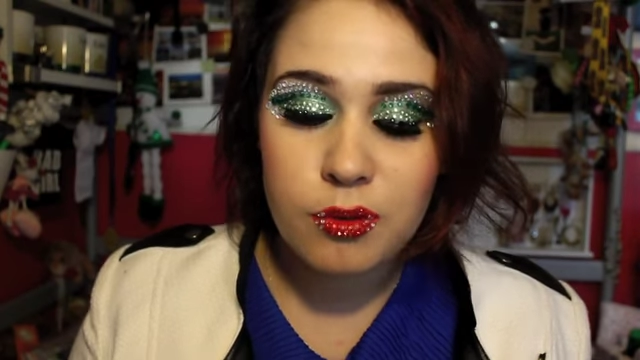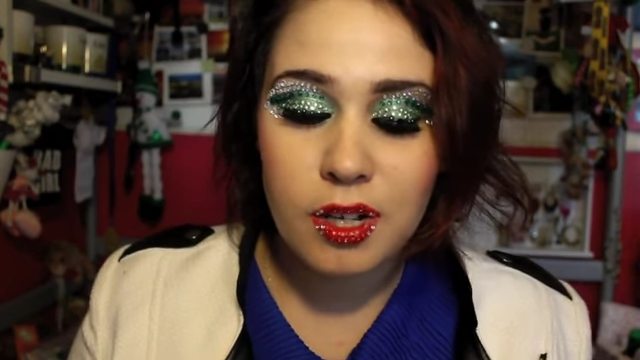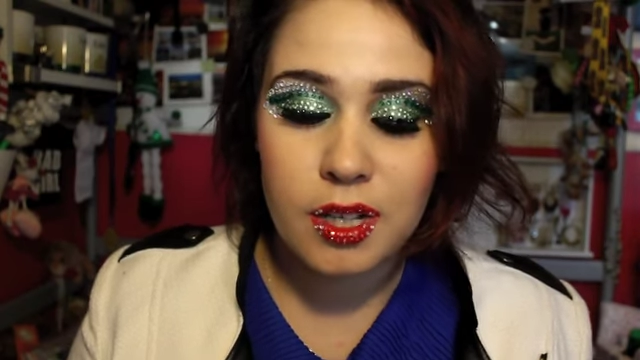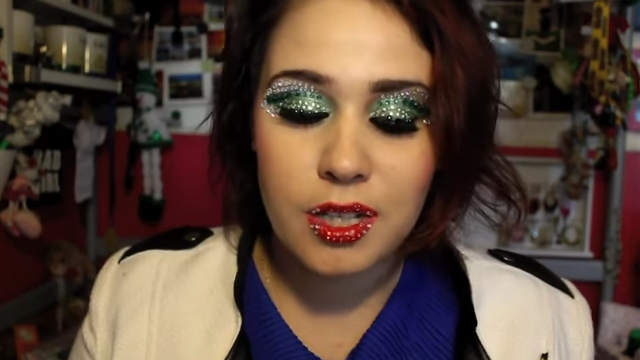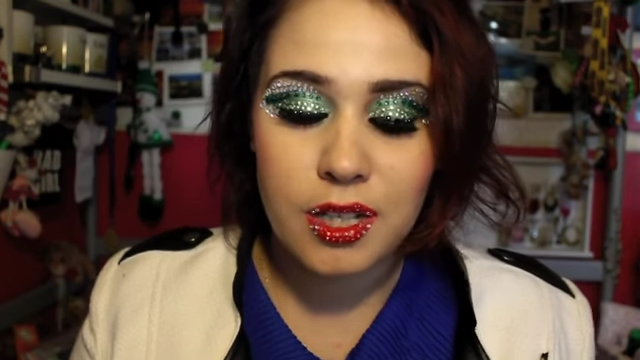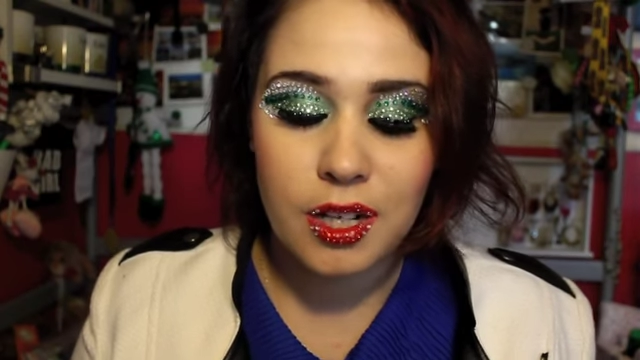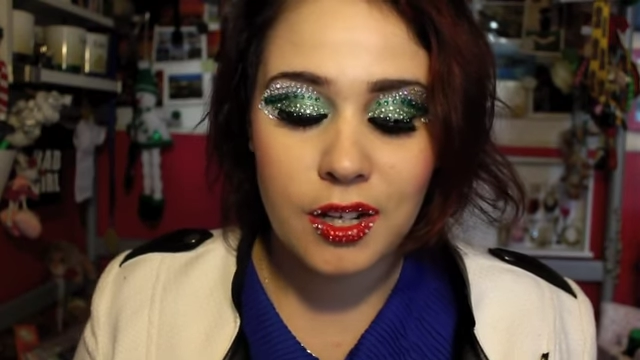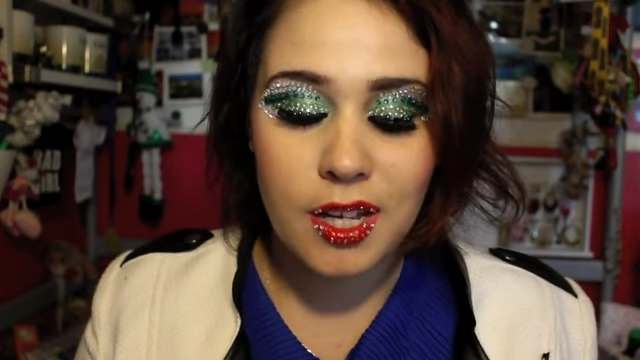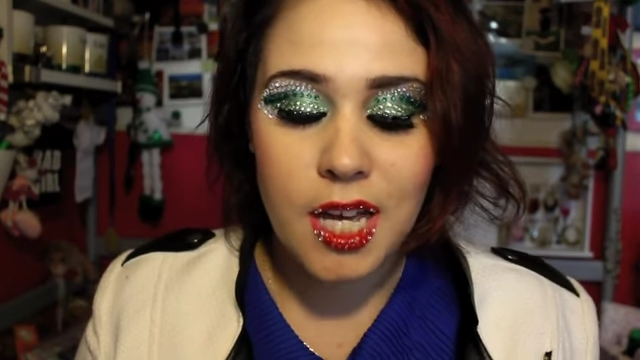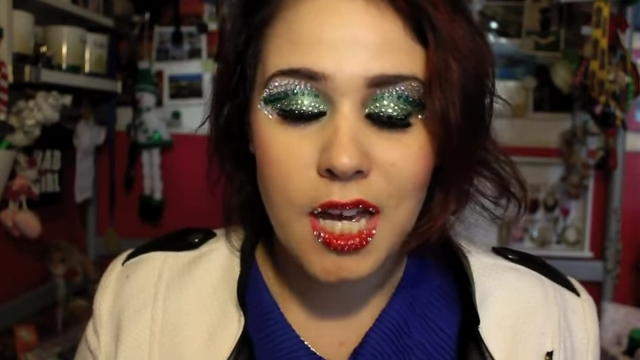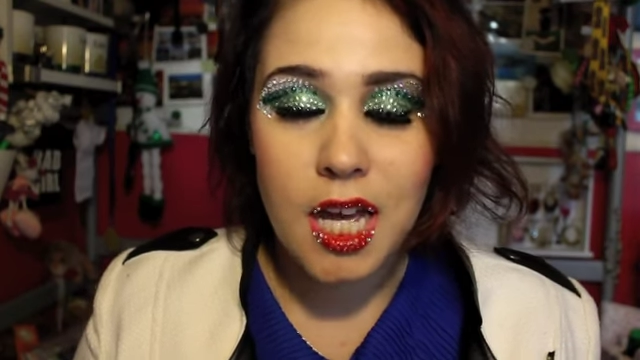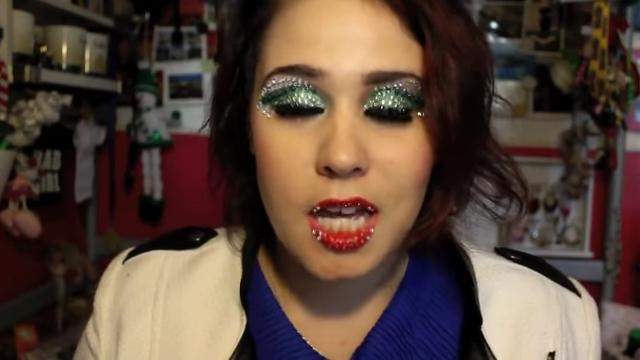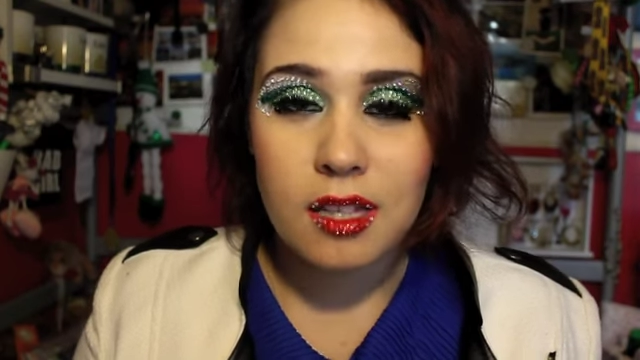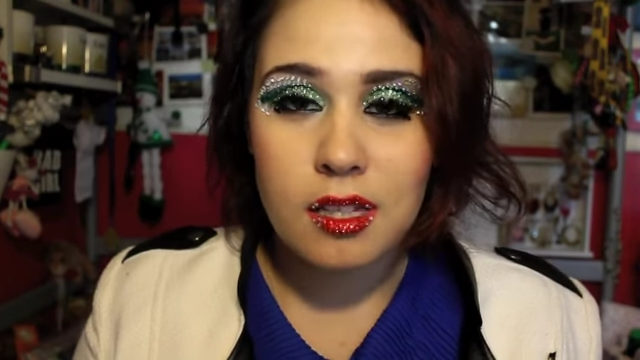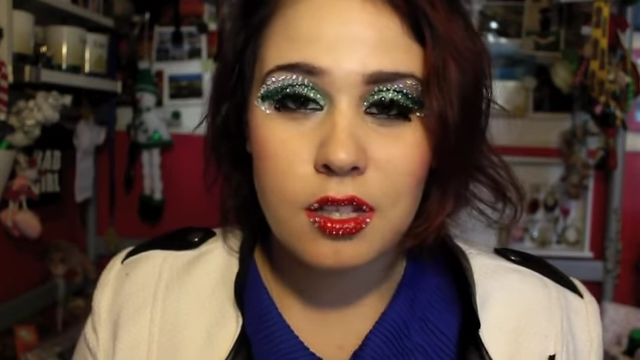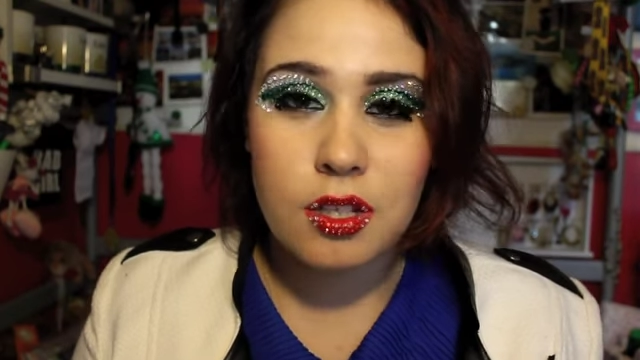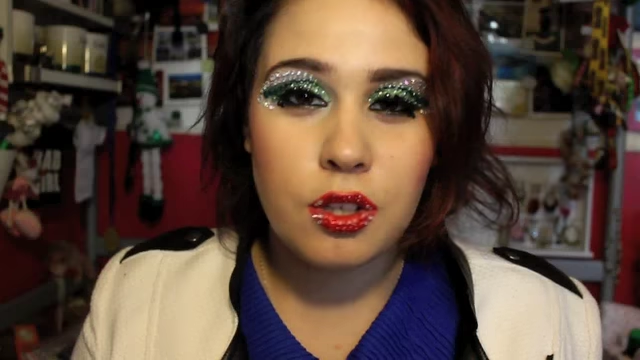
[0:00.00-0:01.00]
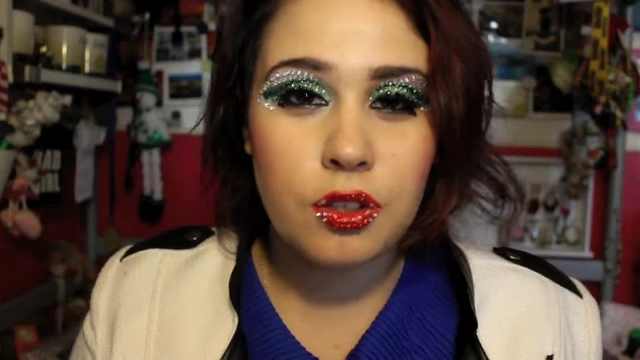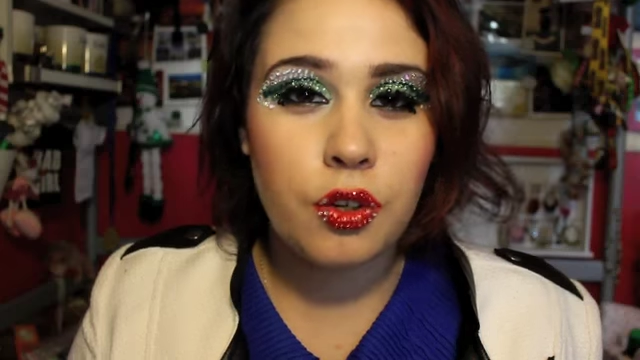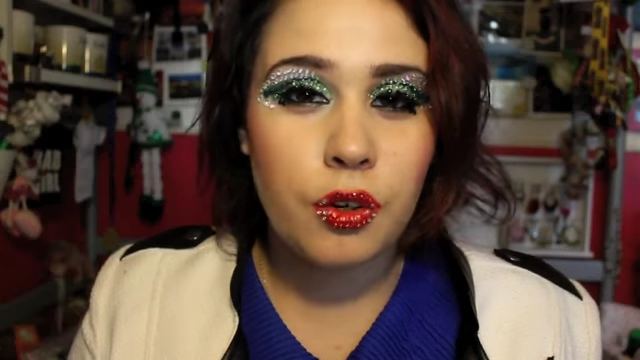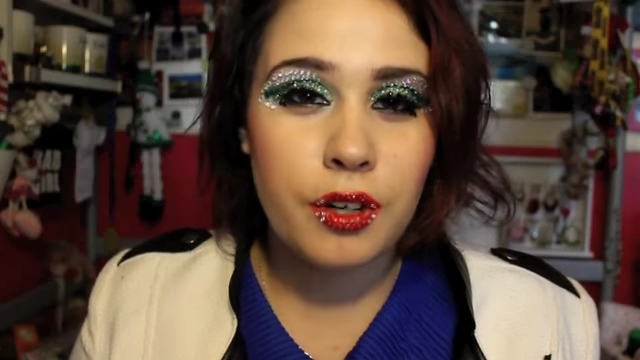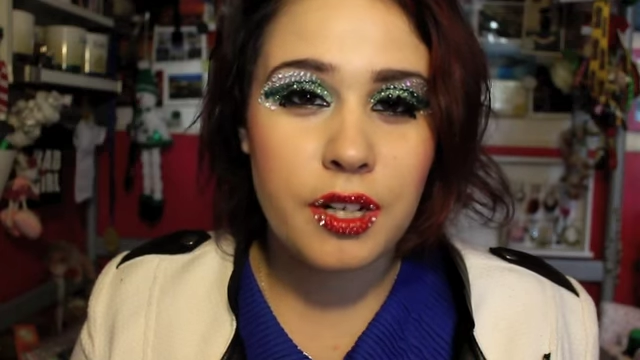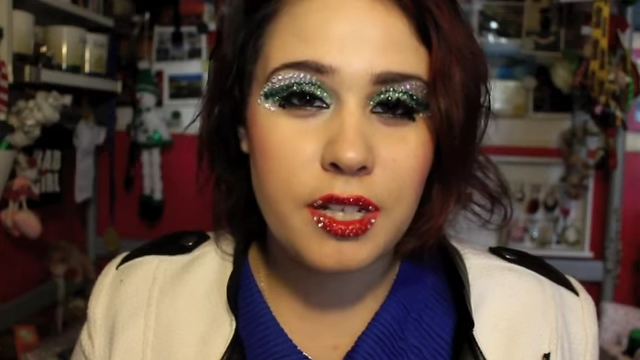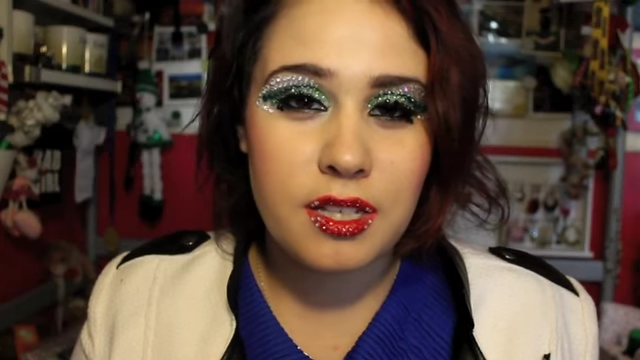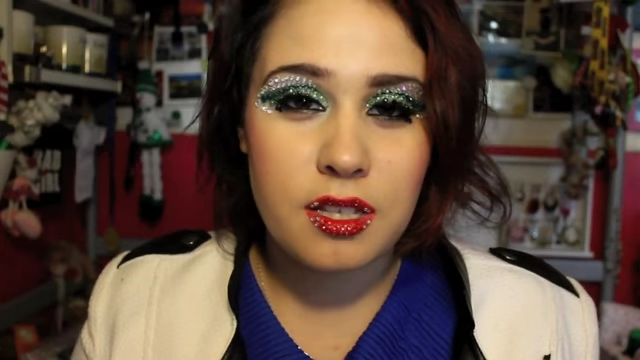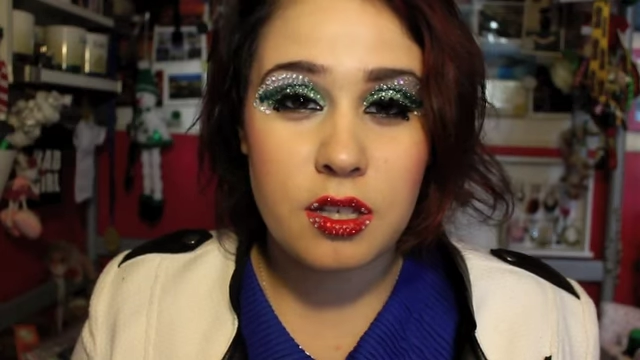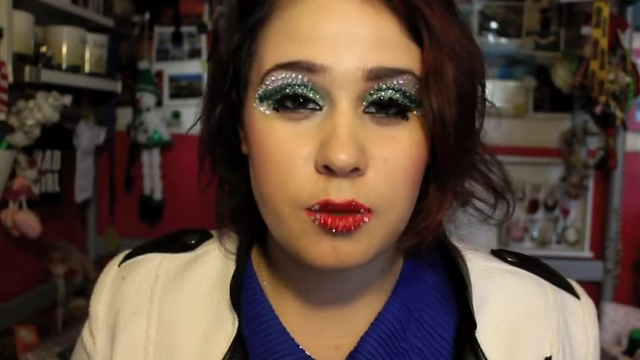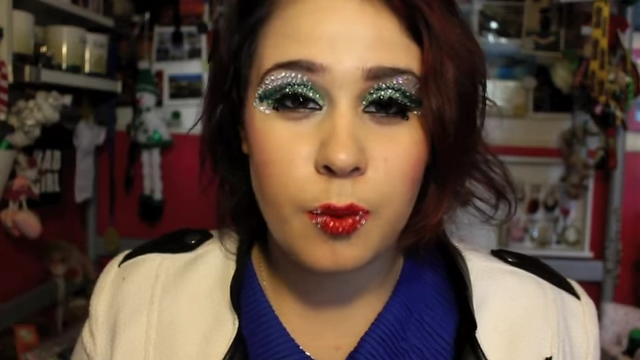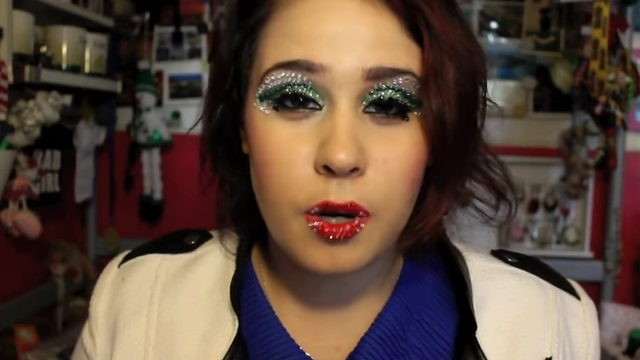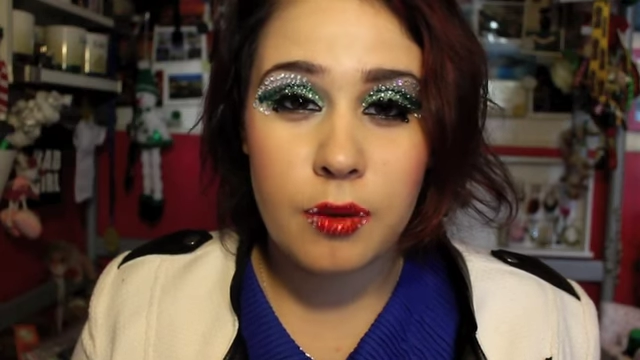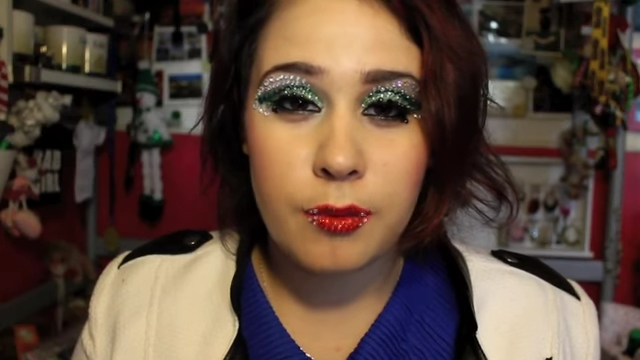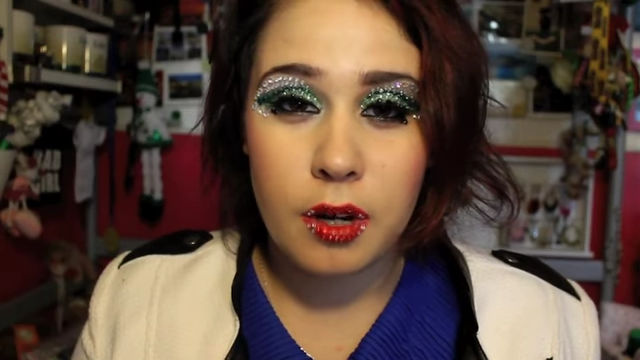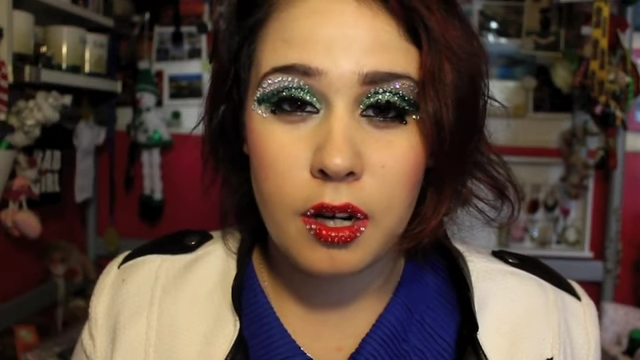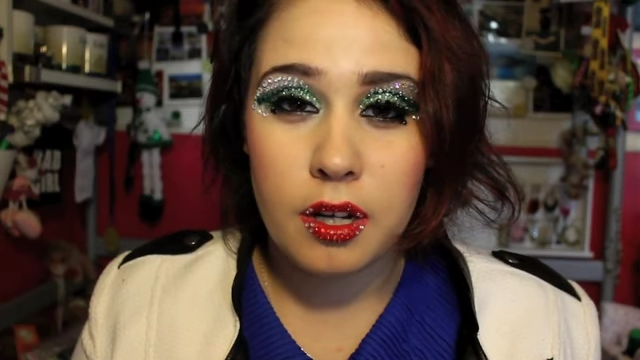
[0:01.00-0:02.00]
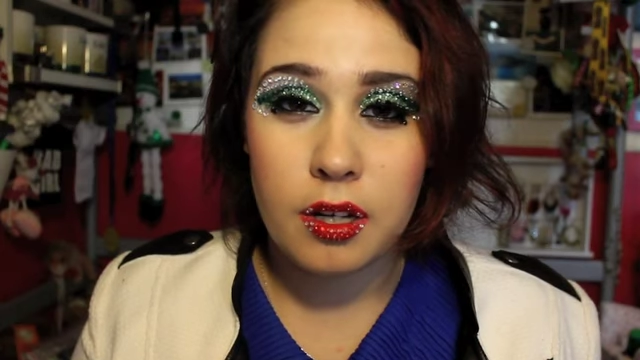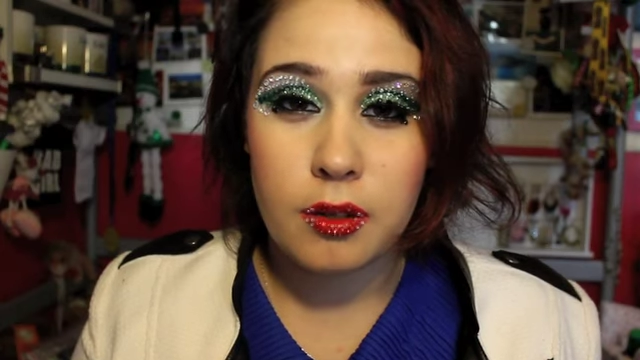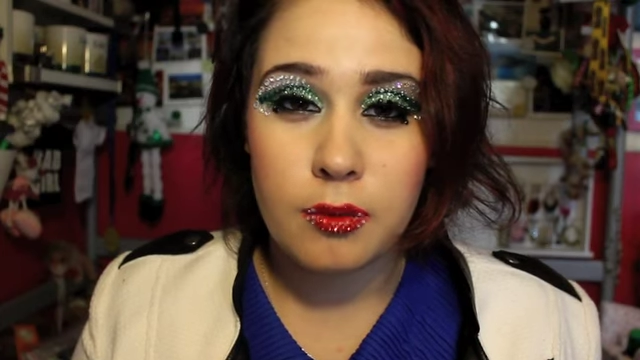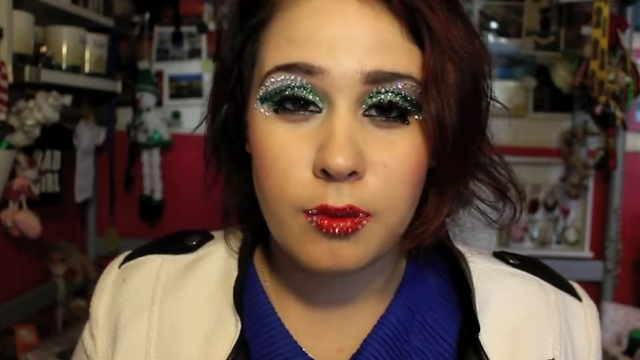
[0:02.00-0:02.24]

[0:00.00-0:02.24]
Well, you know, this tutorial is inspired by